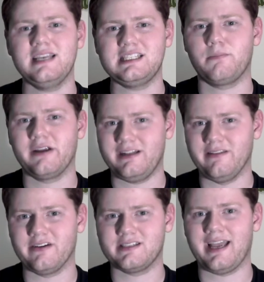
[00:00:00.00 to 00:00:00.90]
breed
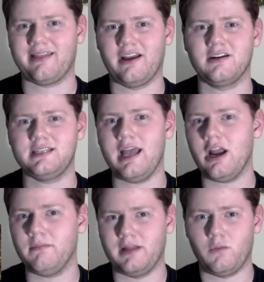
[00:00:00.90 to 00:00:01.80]
looks like they're
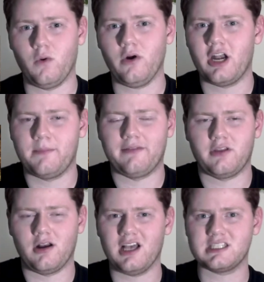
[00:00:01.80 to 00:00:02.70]
terribly worried about
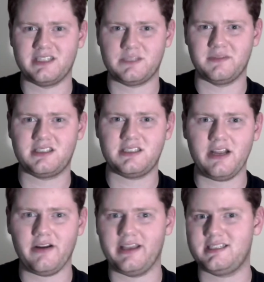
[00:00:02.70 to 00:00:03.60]
their husband's
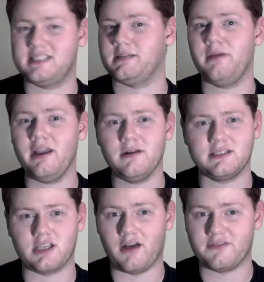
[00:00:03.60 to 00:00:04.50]
mysterious
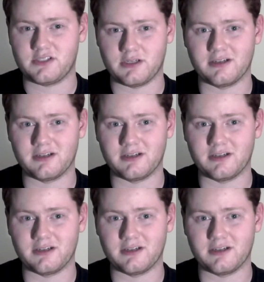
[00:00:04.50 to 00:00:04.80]
disappearance, officer.